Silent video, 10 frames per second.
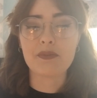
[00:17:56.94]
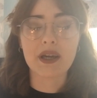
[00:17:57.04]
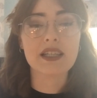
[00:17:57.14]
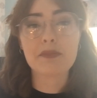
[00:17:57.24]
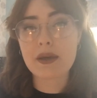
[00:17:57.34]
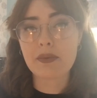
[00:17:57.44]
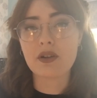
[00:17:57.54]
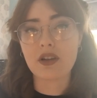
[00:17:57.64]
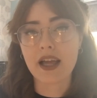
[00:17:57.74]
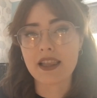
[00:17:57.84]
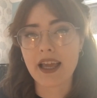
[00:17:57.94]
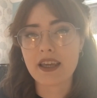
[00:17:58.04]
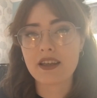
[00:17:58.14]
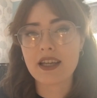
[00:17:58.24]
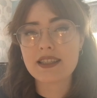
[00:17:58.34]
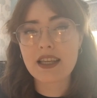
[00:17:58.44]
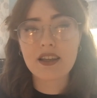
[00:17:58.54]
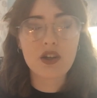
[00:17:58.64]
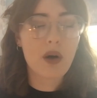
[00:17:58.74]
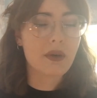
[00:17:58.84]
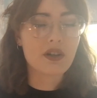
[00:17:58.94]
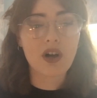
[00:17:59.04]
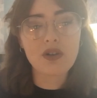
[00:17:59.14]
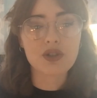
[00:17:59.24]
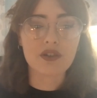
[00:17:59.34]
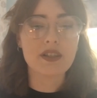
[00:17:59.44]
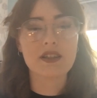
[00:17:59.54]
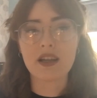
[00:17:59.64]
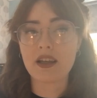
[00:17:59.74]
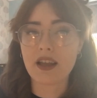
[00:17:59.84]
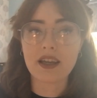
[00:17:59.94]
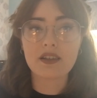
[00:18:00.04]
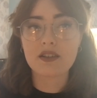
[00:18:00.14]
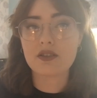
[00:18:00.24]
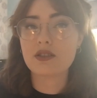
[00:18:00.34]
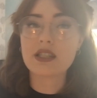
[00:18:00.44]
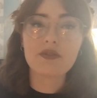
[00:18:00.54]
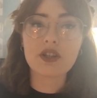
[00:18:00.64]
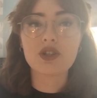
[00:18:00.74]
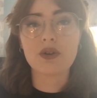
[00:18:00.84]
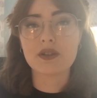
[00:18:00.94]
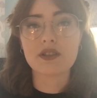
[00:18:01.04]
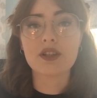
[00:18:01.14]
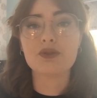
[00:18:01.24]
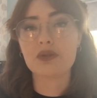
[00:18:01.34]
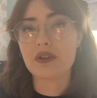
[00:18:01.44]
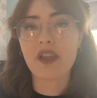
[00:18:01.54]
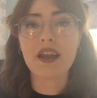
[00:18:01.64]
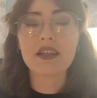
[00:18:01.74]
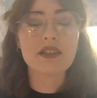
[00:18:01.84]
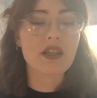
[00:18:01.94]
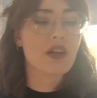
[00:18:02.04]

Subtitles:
because people had like, it's like common culture, isn't it? Like TV shows and stuff drill that into